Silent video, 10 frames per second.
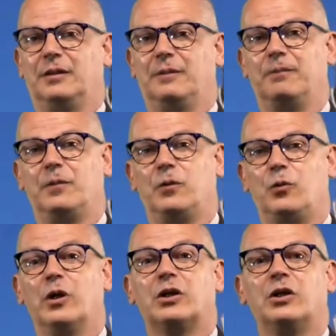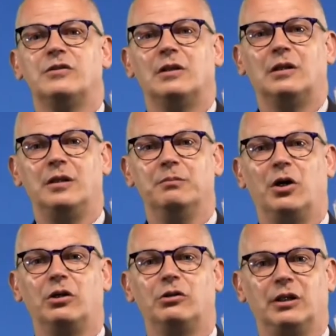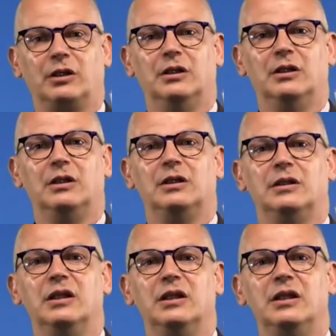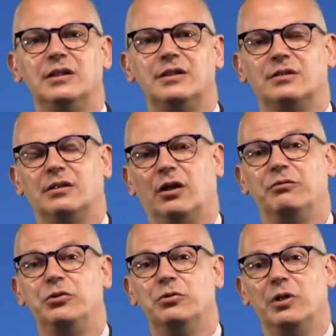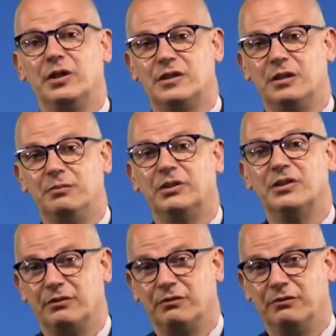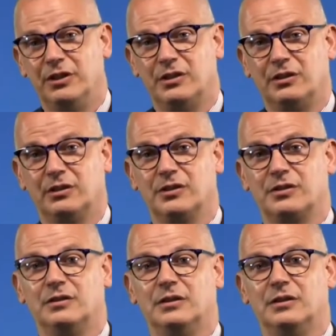We are constantly monitoring the needs of you exhibitors and visitors.